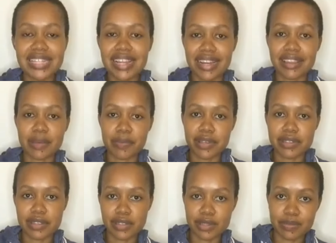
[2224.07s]
another
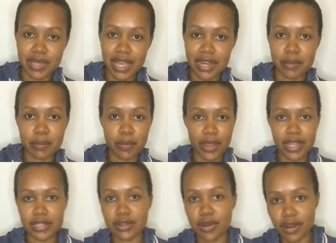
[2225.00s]
person to be
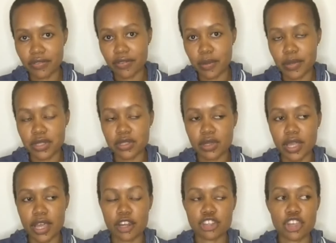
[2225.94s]
unemployed in order for me to
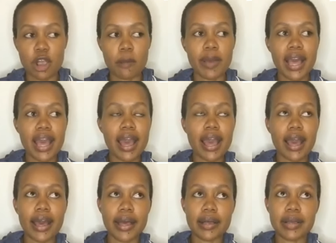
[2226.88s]
get a job.
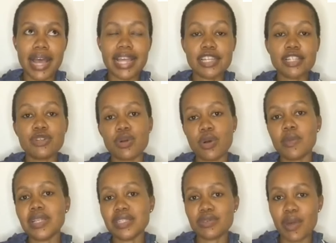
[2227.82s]
I need
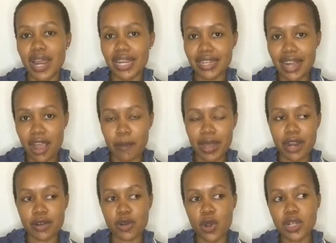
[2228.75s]
romance right now, but
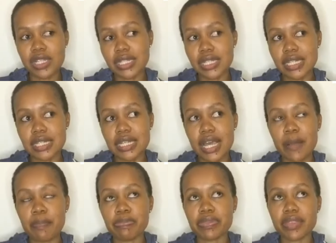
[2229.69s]
I don't need,
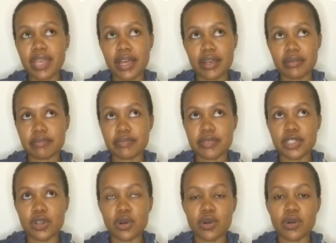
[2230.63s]
you
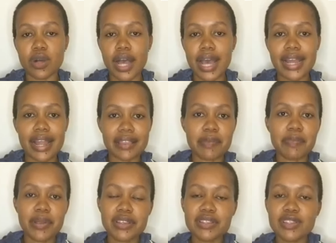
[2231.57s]
know, another
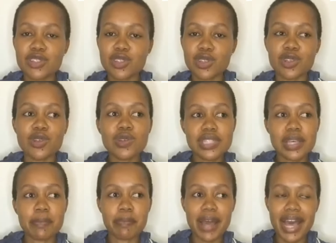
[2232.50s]
person to lose
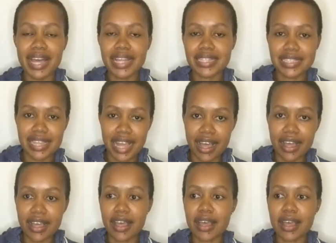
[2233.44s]
a partner